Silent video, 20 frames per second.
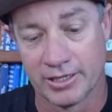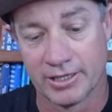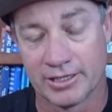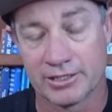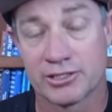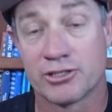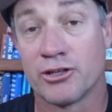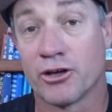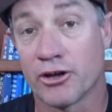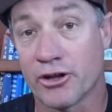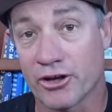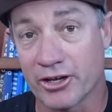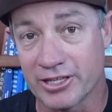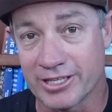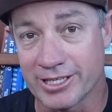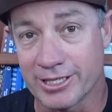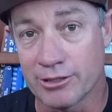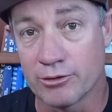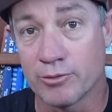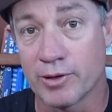It's not
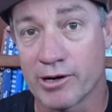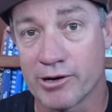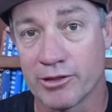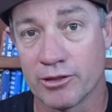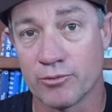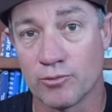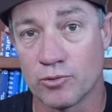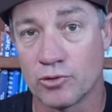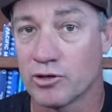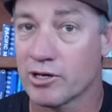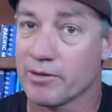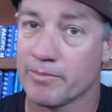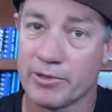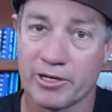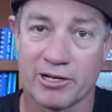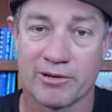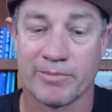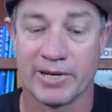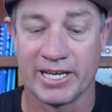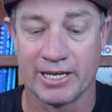ideal, we're in the water, but
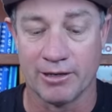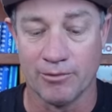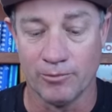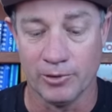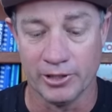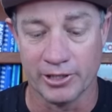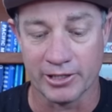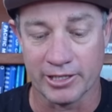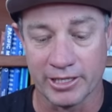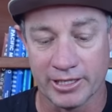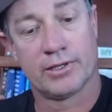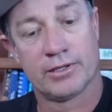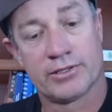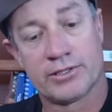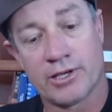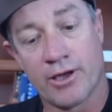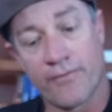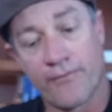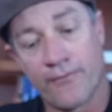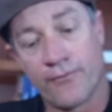I'll make it work.
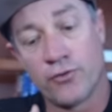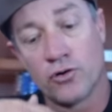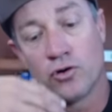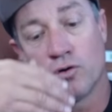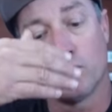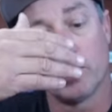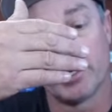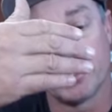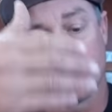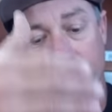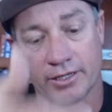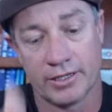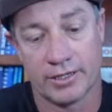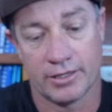So forward